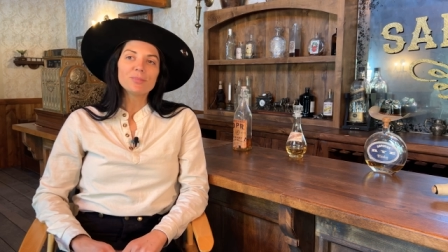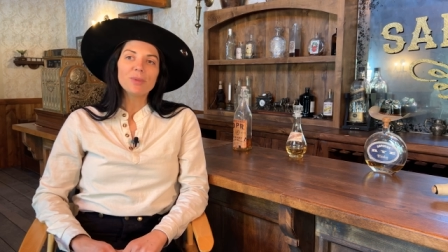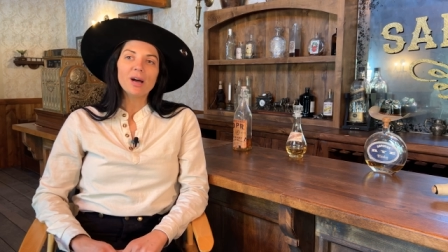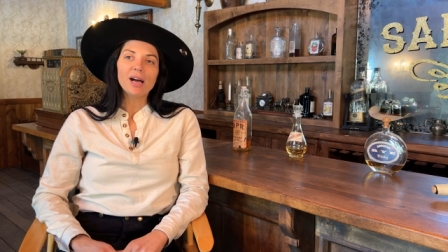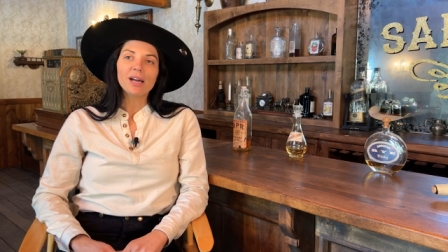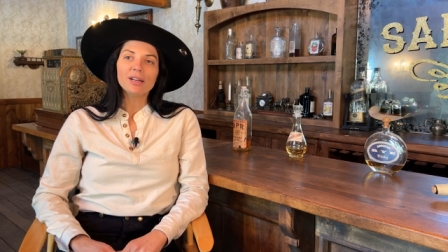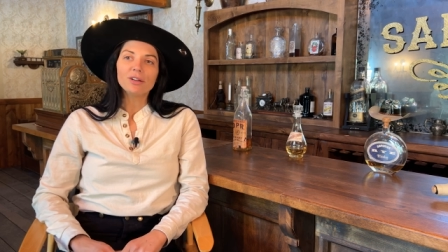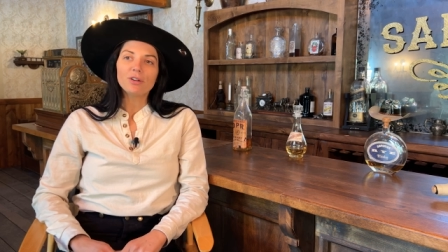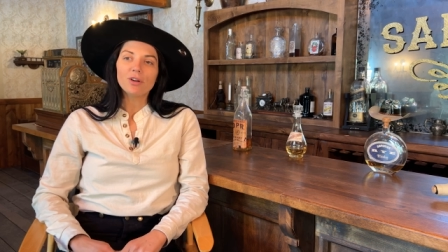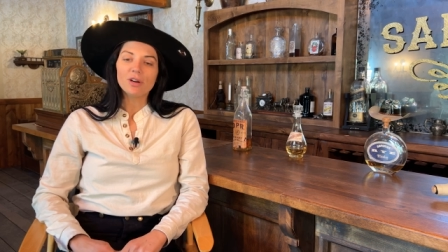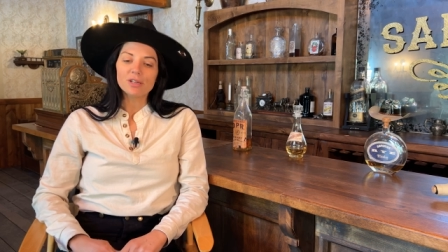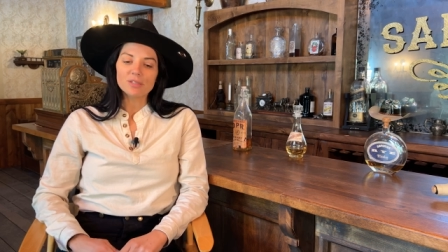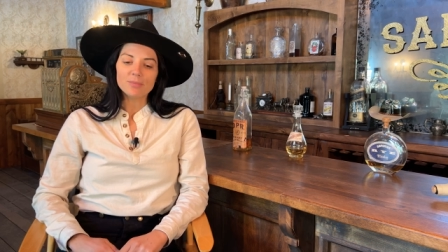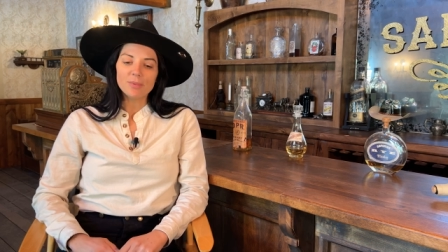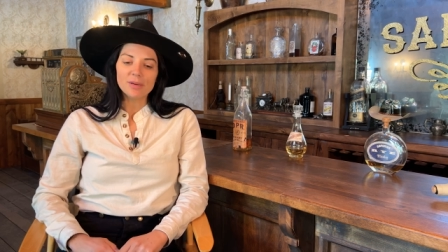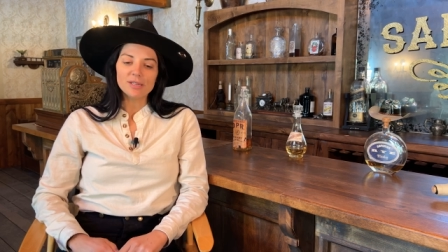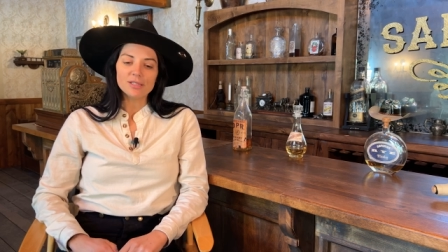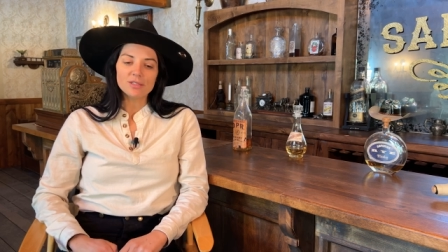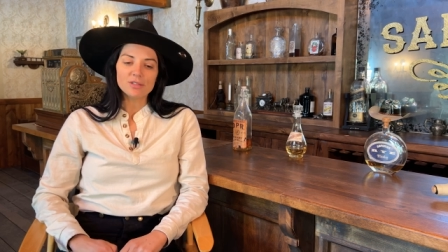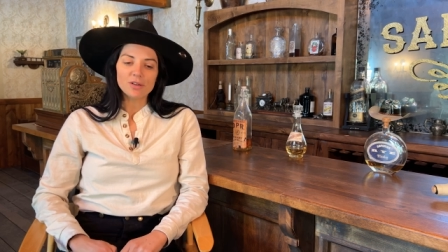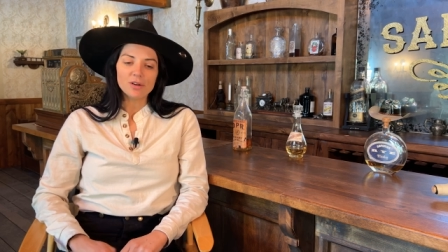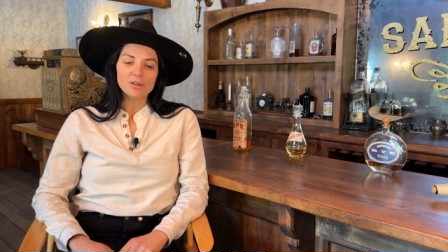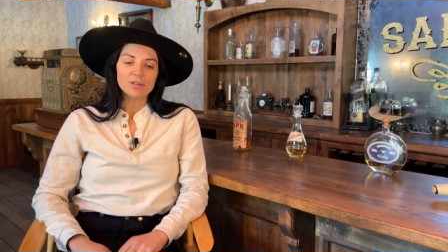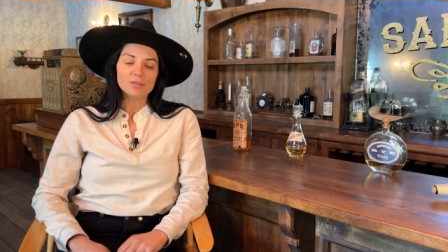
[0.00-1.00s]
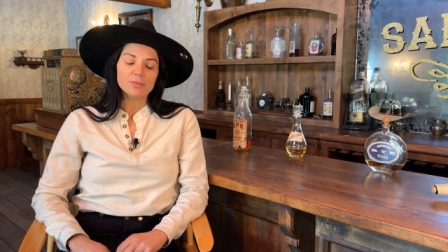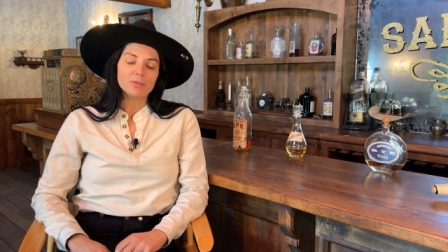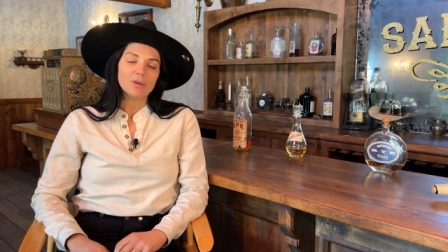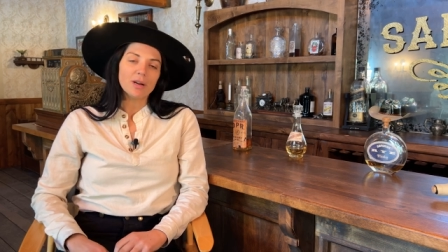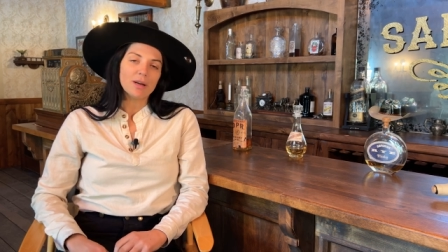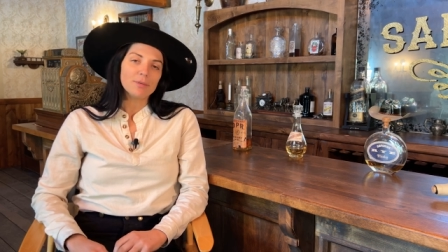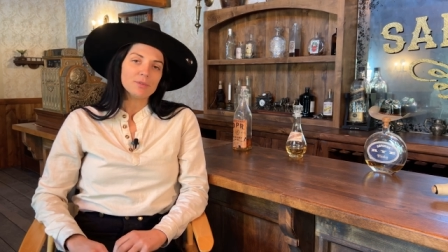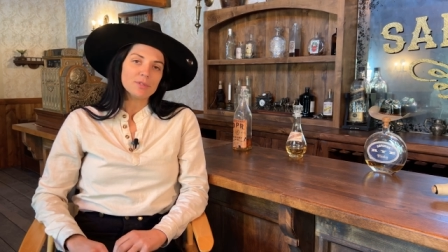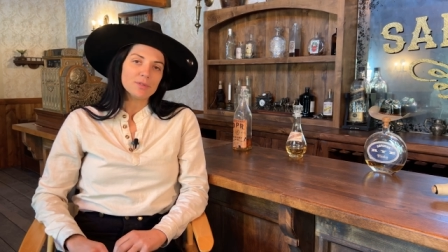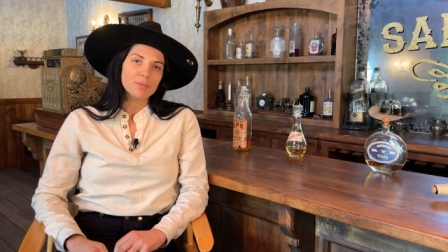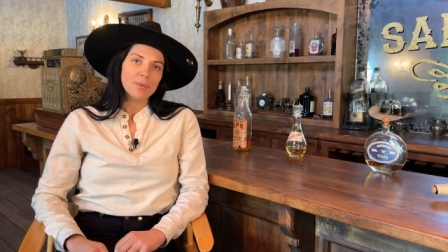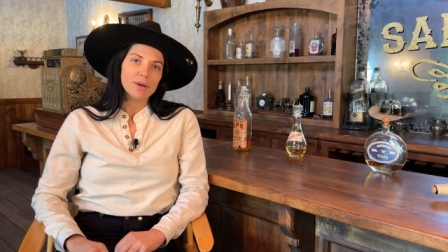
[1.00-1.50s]
behind Crossbite started when
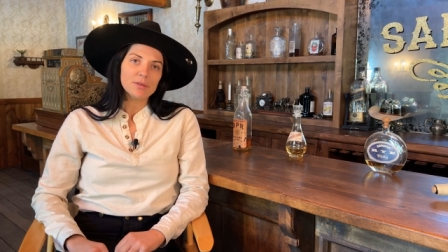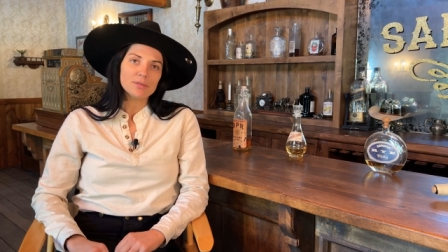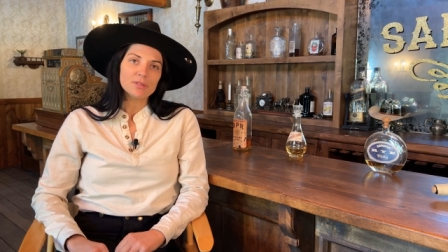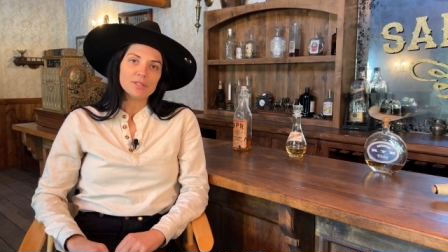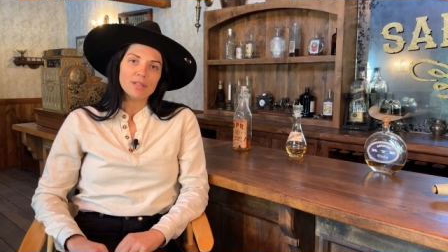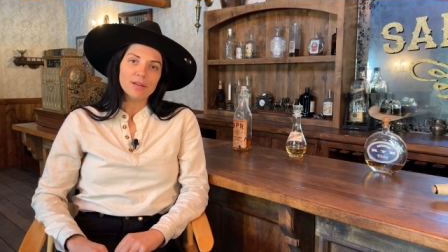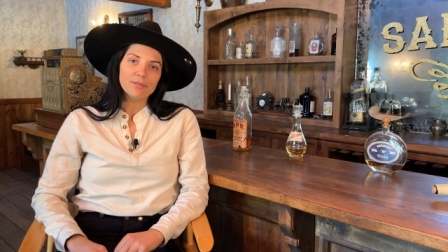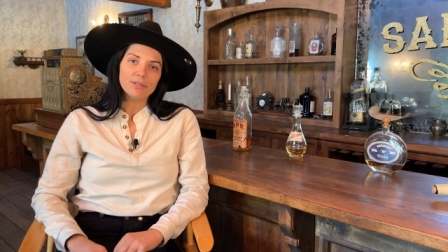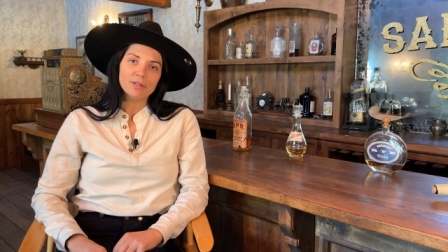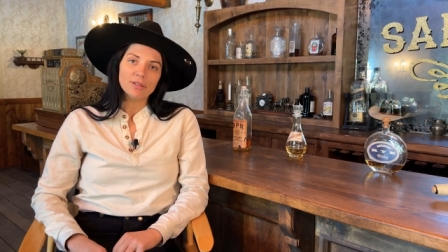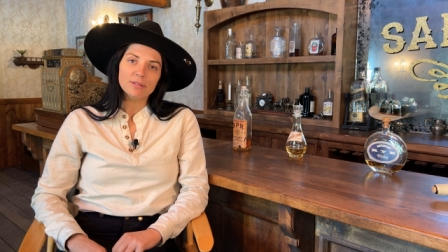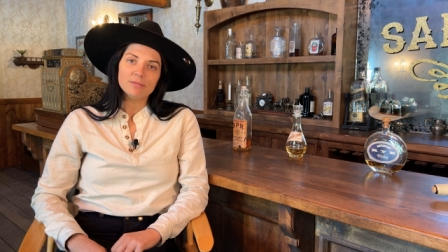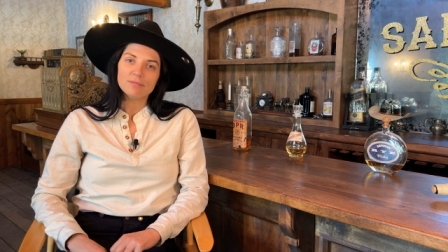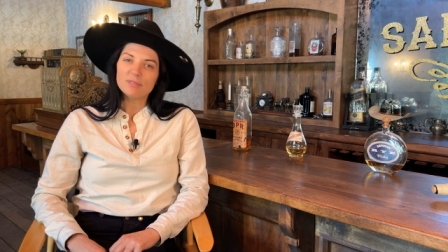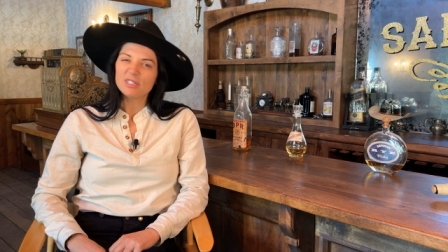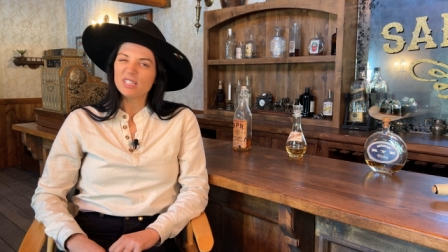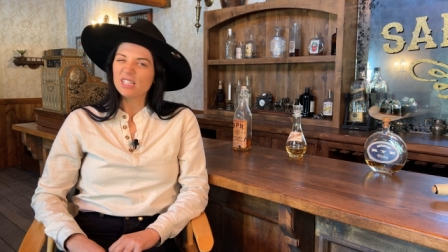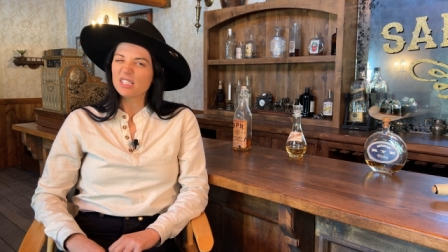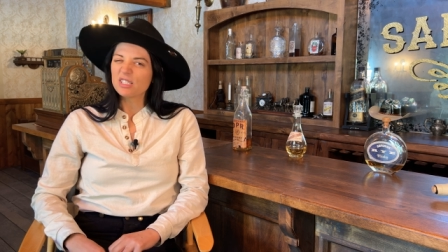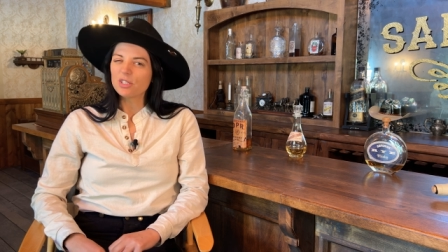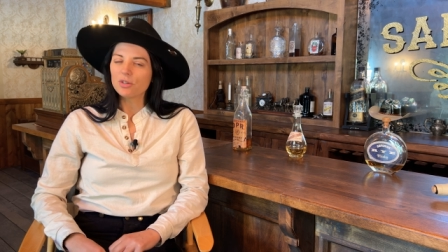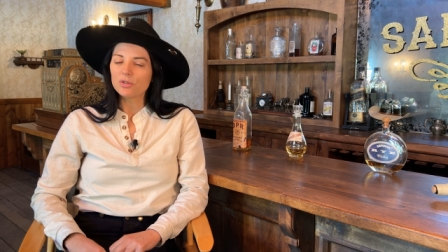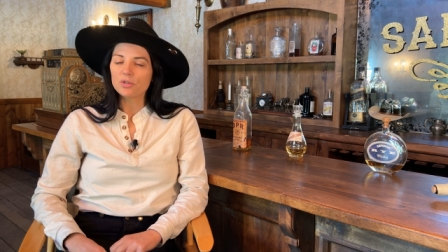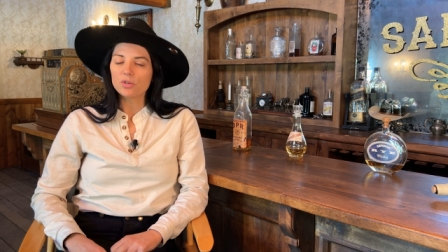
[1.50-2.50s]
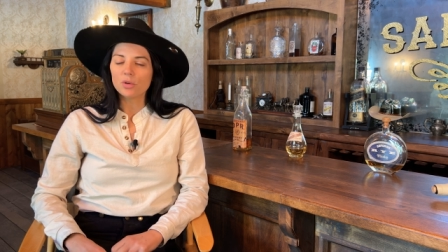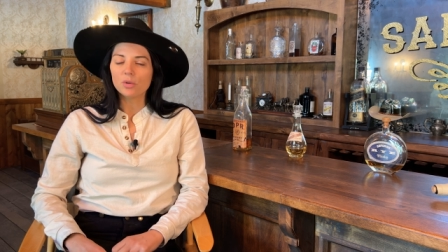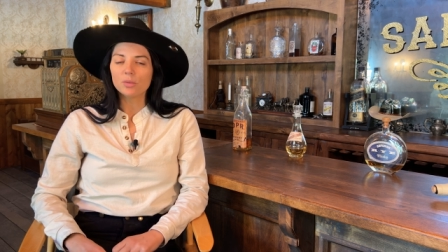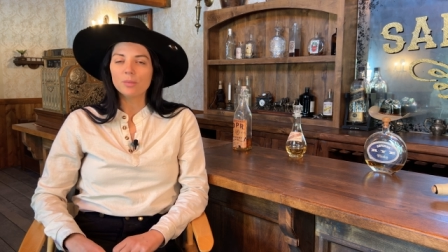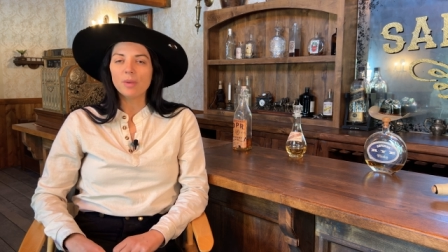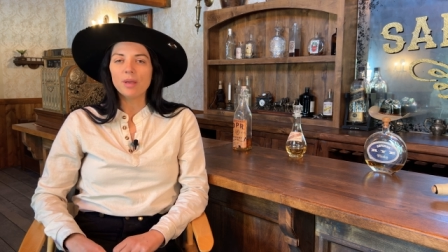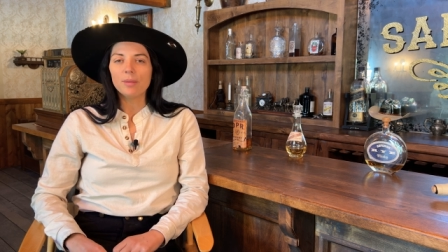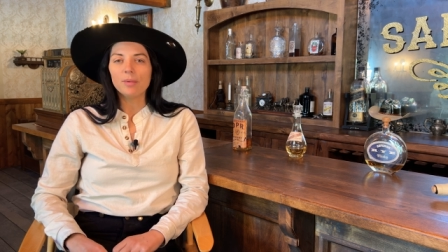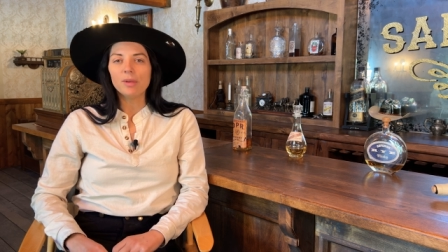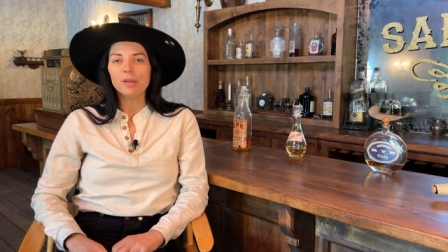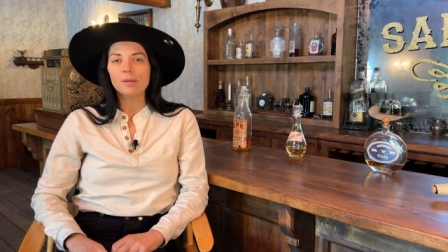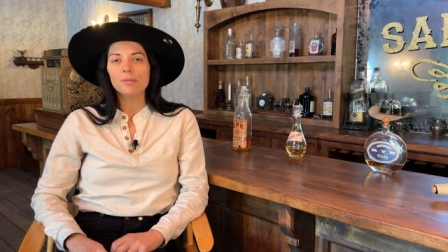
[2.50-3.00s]
I was about seven, six years old,
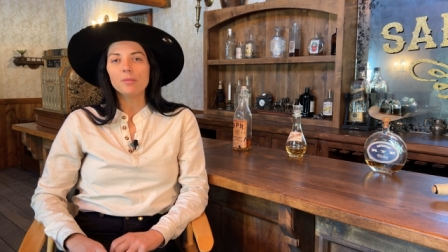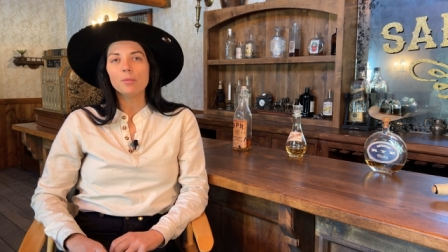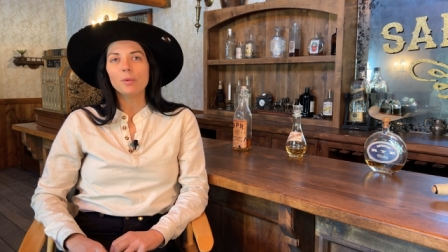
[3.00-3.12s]
maybe,